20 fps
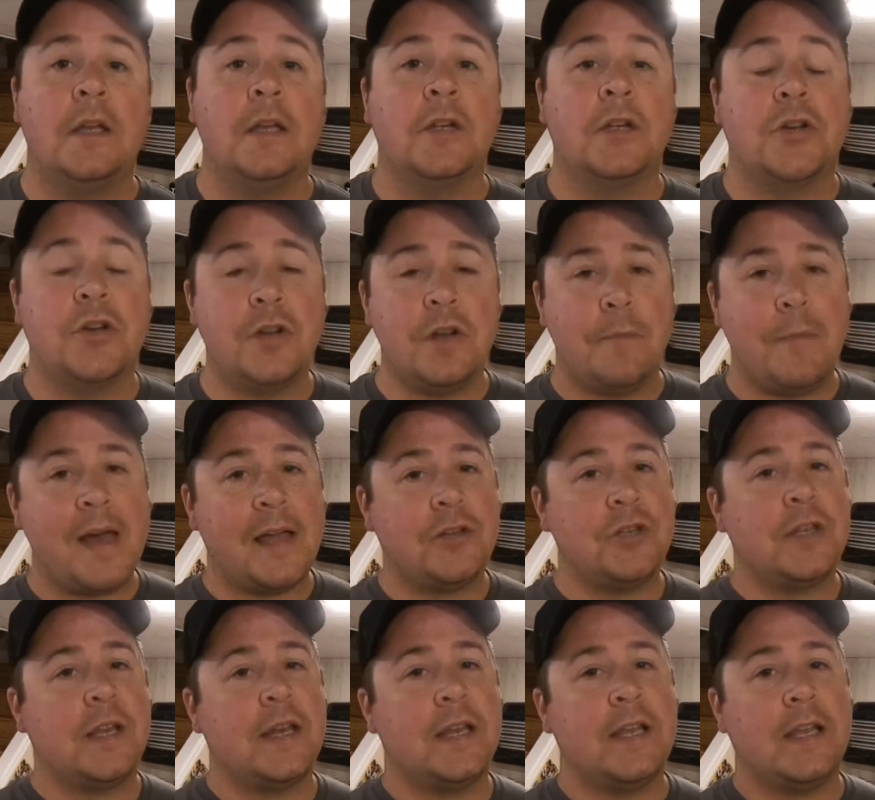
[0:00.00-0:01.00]
Couldn't imagine
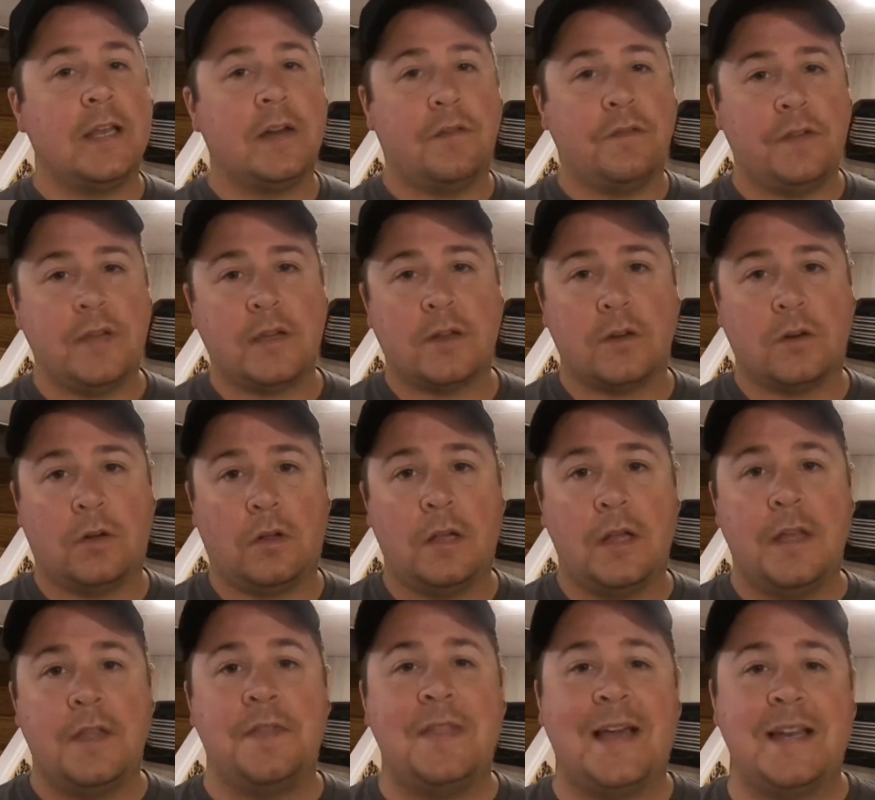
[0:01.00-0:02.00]
getting in a vehicle
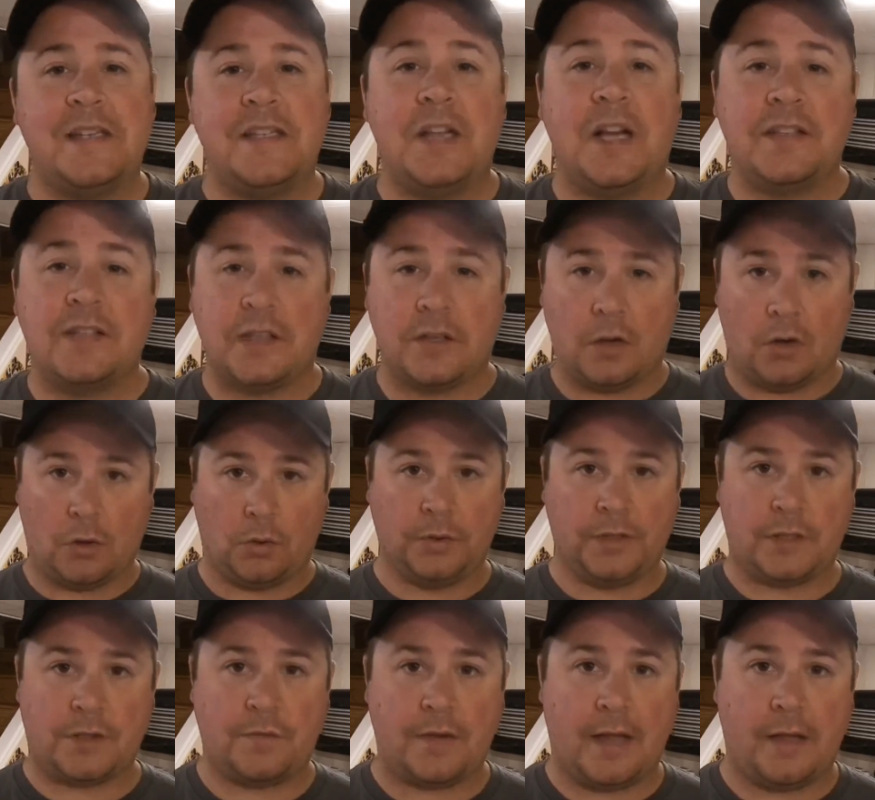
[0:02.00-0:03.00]
that doesn't hold
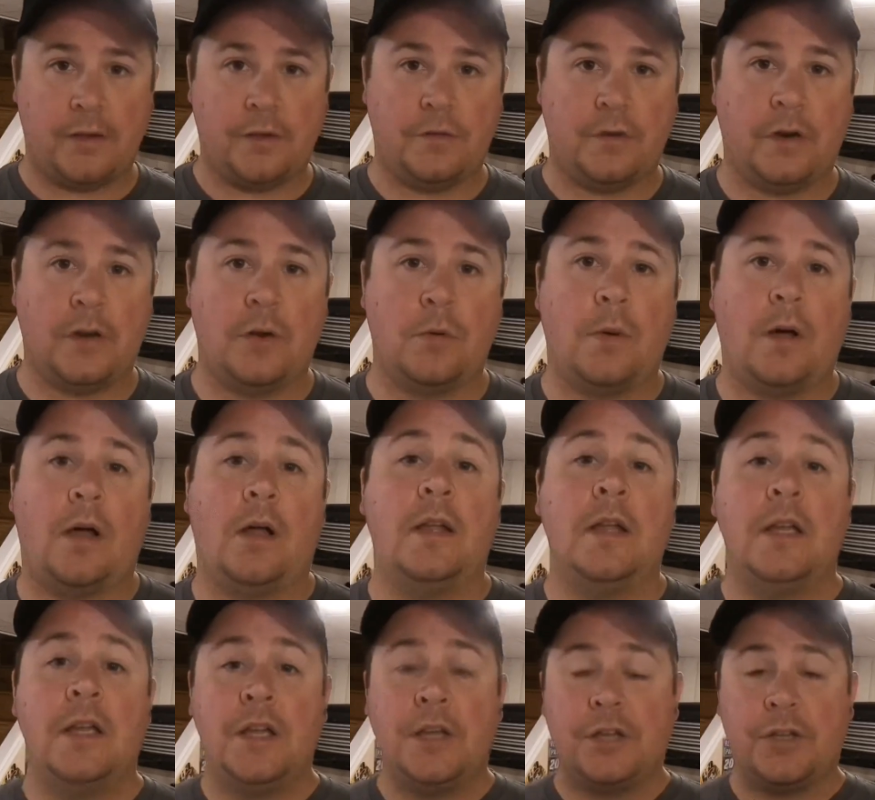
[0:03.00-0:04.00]
its value very well.
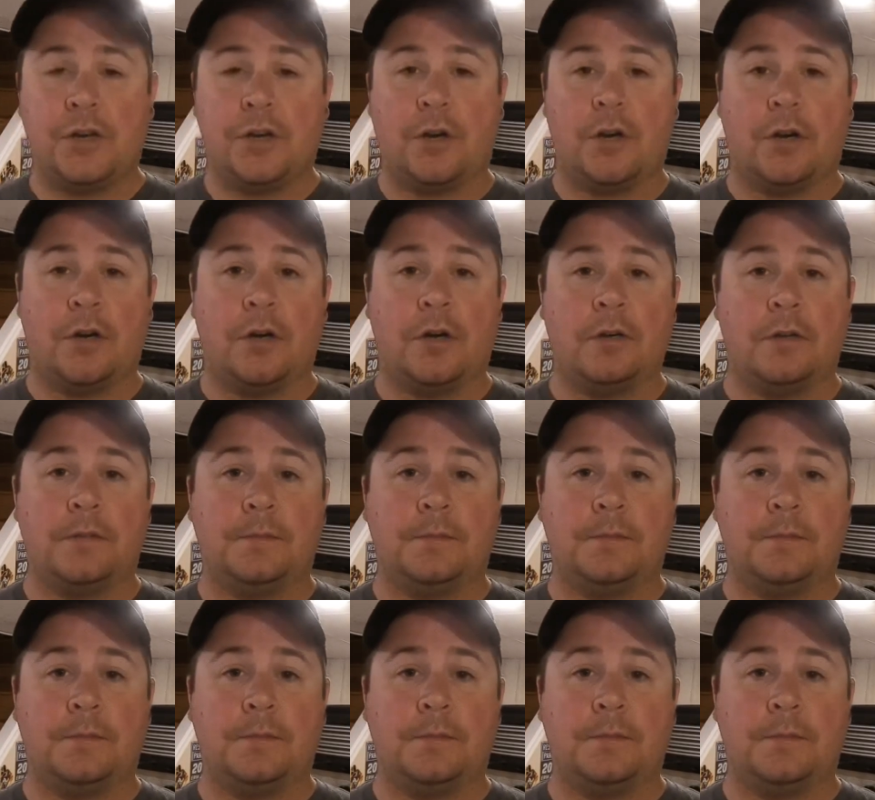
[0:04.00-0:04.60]
Your